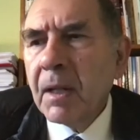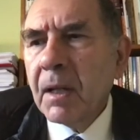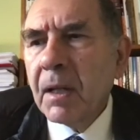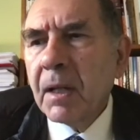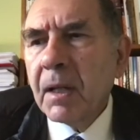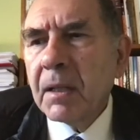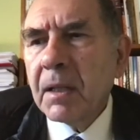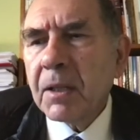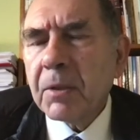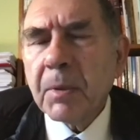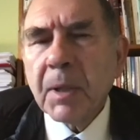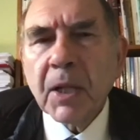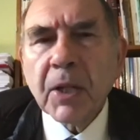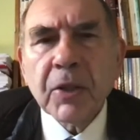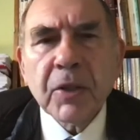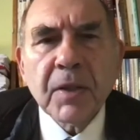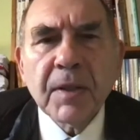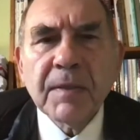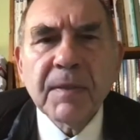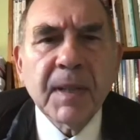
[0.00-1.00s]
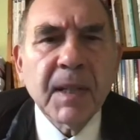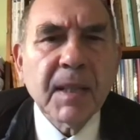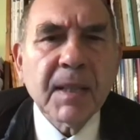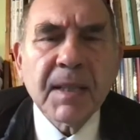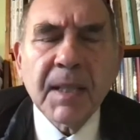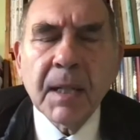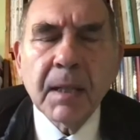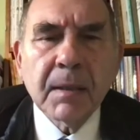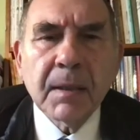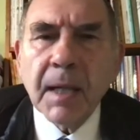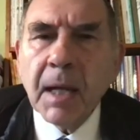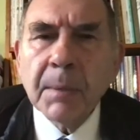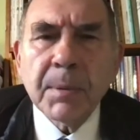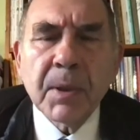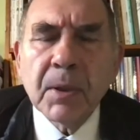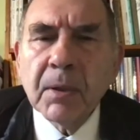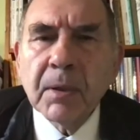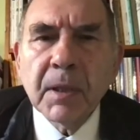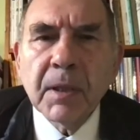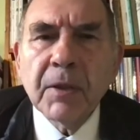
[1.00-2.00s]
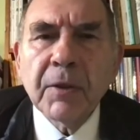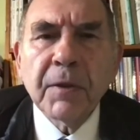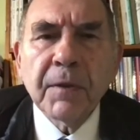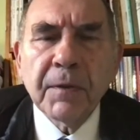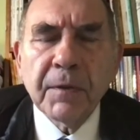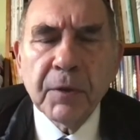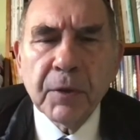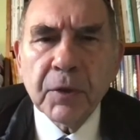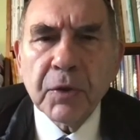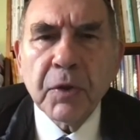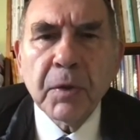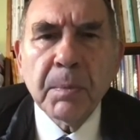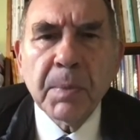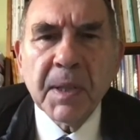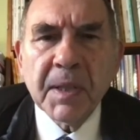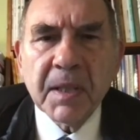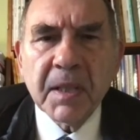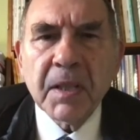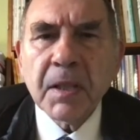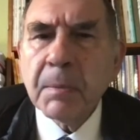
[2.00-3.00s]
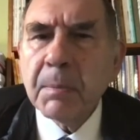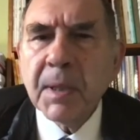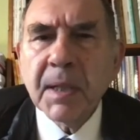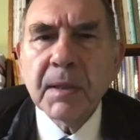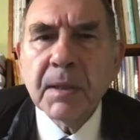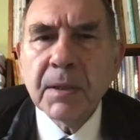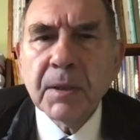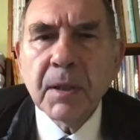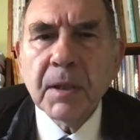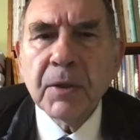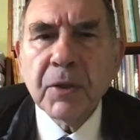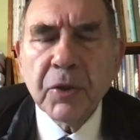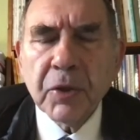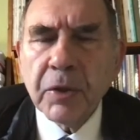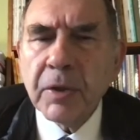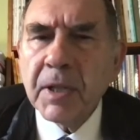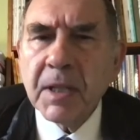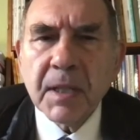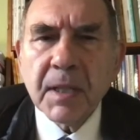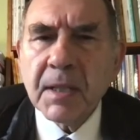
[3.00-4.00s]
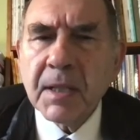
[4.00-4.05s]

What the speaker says: That's why Christopher Alexander absolutely refused to participate in juries.